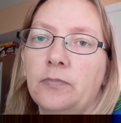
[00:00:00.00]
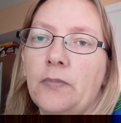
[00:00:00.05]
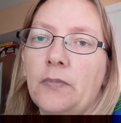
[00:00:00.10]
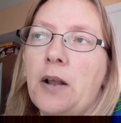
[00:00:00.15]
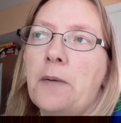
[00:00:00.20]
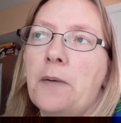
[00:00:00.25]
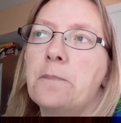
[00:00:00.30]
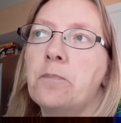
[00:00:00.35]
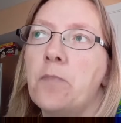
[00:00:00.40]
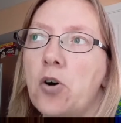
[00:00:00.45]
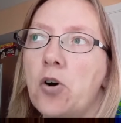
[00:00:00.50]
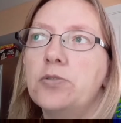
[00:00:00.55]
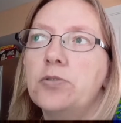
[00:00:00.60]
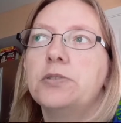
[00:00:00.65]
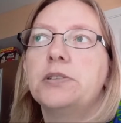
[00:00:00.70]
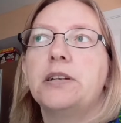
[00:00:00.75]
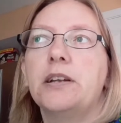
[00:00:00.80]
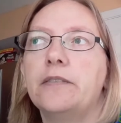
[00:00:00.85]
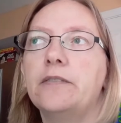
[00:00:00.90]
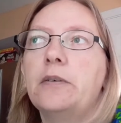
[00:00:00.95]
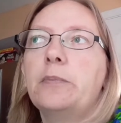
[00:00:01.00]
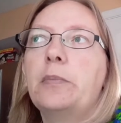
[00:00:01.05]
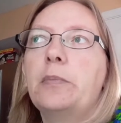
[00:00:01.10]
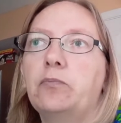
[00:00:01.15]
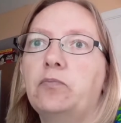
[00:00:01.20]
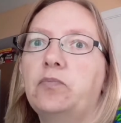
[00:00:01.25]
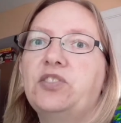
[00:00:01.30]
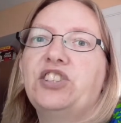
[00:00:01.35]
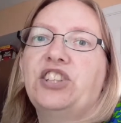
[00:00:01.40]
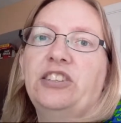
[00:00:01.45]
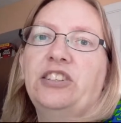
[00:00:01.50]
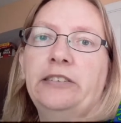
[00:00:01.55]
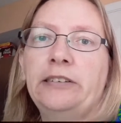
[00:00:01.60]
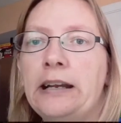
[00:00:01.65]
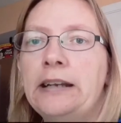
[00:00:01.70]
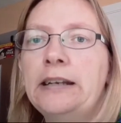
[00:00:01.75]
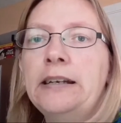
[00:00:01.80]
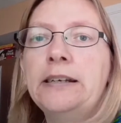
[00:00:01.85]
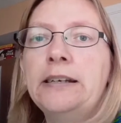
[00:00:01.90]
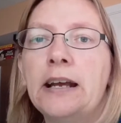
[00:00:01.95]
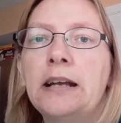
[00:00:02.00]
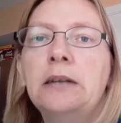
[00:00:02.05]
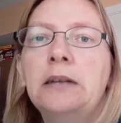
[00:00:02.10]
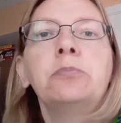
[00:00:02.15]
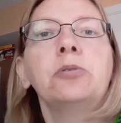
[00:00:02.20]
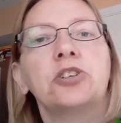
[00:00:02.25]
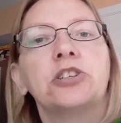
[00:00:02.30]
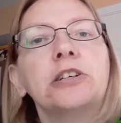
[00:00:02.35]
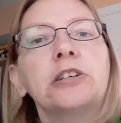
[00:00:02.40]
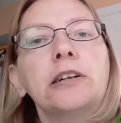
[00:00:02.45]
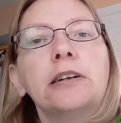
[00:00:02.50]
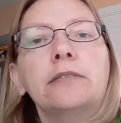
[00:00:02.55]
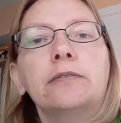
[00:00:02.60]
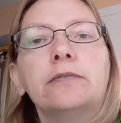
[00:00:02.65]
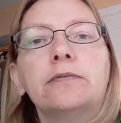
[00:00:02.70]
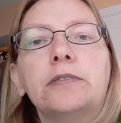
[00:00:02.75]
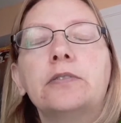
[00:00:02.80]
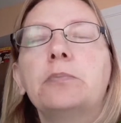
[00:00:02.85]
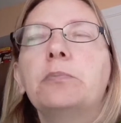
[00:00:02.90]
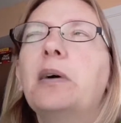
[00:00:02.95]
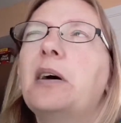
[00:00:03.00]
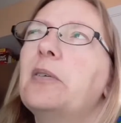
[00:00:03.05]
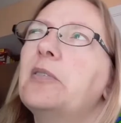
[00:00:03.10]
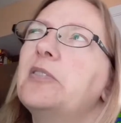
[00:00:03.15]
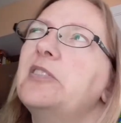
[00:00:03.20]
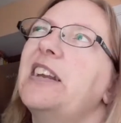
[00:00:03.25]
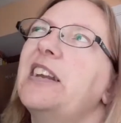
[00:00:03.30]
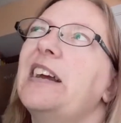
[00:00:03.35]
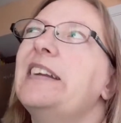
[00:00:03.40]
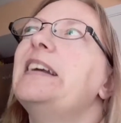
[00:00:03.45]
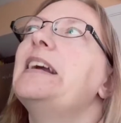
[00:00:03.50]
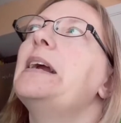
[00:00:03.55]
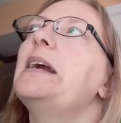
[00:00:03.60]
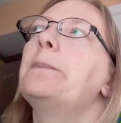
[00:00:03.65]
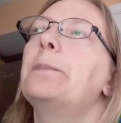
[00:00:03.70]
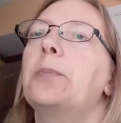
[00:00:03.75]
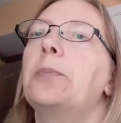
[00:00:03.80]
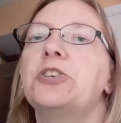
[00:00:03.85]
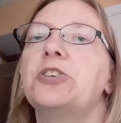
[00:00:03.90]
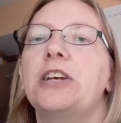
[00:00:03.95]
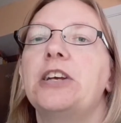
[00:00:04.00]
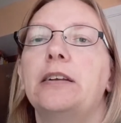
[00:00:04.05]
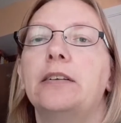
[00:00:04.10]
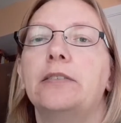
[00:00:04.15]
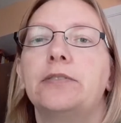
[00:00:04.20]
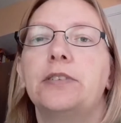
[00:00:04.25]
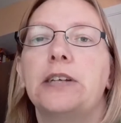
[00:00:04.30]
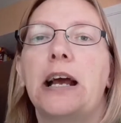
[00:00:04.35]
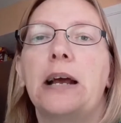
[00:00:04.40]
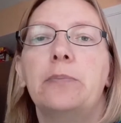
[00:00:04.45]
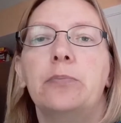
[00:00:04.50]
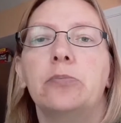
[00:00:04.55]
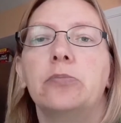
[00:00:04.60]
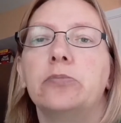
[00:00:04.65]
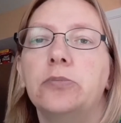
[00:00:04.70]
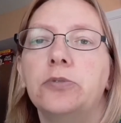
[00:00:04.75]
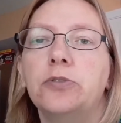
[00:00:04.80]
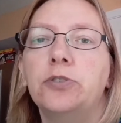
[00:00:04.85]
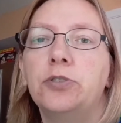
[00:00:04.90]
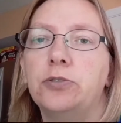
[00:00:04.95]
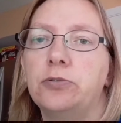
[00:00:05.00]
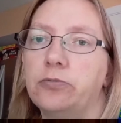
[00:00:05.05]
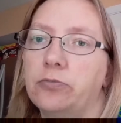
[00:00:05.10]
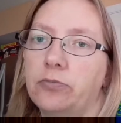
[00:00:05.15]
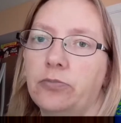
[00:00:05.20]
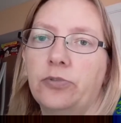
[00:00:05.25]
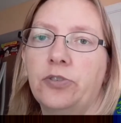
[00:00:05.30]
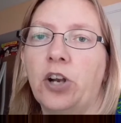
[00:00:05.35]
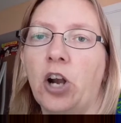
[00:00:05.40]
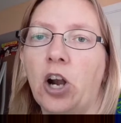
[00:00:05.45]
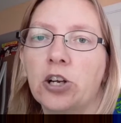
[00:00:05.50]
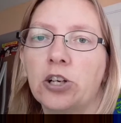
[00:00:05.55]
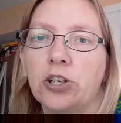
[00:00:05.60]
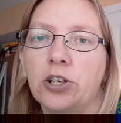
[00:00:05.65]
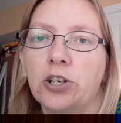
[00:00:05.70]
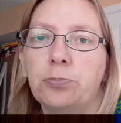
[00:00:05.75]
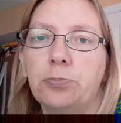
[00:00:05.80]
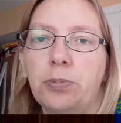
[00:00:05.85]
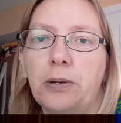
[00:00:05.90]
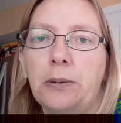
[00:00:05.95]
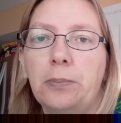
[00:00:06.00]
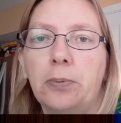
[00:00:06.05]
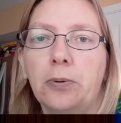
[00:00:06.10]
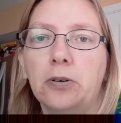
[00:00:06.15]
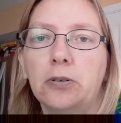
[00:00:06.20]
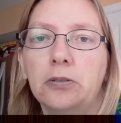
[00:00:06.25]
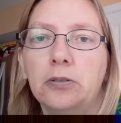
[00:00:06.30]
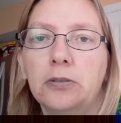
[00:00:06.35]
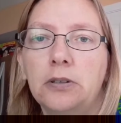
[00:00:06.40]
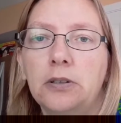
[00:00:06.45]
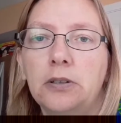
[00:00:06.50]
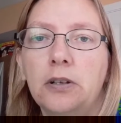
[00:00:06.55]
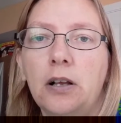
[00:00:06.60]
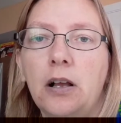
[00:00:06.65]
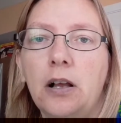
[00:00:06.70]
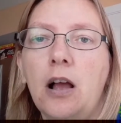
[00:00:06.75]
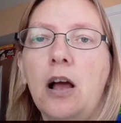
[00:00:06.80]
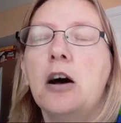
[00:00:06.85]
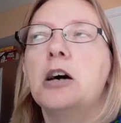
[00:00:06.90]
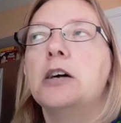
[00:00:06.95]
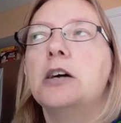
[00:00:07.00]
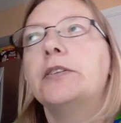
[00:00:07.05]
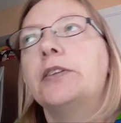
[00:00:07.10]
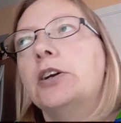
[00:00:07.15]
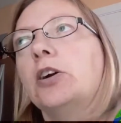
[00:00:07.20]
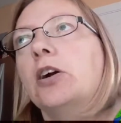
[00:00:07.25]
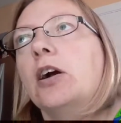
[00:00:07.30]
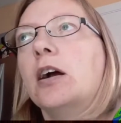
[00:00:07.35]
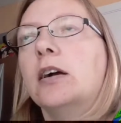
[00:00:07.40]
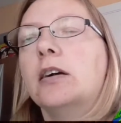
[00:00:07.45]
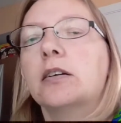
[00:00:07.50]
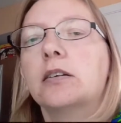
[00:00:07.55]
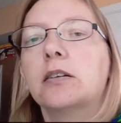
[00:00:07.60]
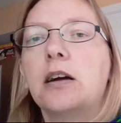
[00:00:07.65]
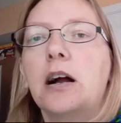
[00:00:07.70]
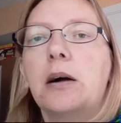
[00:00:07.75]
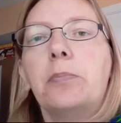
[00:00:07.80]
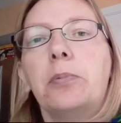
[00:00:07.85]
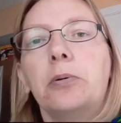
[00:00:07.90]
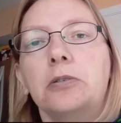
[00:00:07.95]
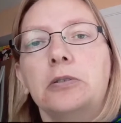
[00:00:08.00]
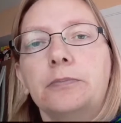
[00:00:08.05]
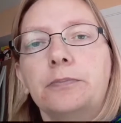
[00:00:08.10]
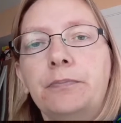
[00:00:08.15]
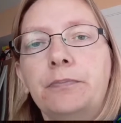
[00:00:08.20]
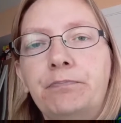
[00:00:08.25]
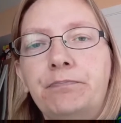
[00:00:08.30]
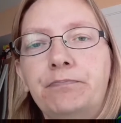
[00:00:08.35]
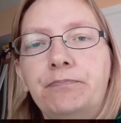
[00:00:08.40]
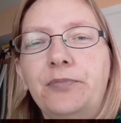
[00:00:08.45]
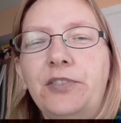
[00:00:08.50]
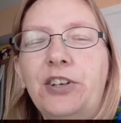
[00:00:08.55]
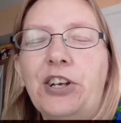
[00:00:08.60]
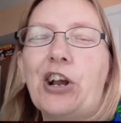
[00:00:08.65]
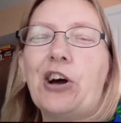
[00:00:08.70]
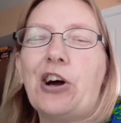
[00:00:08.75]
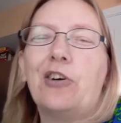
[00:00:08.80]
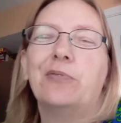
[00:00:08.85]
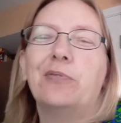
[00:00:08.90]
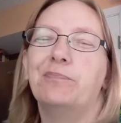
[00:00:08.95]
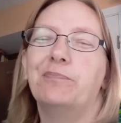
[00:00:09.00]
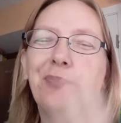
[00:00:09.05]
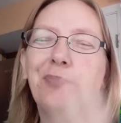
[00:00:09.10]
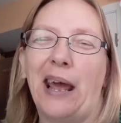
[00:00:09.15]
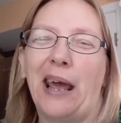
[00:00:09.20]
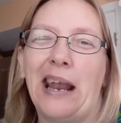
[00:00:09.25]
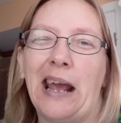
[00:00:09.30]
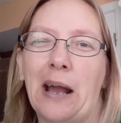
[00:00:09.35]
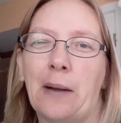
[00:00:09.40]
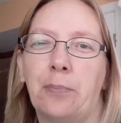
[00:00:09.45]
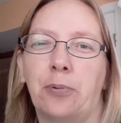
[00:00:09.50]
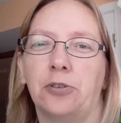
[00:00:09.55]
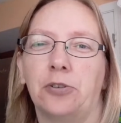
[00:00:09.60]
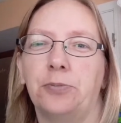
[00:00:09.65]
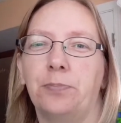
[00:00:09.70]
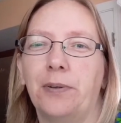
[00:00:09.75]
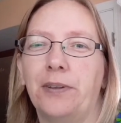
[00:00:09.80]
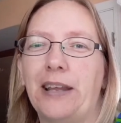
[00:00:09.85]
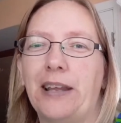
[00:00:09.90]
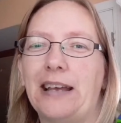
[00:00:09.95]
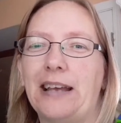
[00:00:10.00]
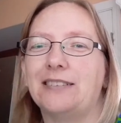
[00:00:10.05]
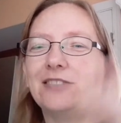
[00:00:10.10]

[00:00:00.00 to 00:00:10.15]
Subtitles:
most of them, 99% of, 98% of time, they're all good people. There are a couple, bad apples, but that's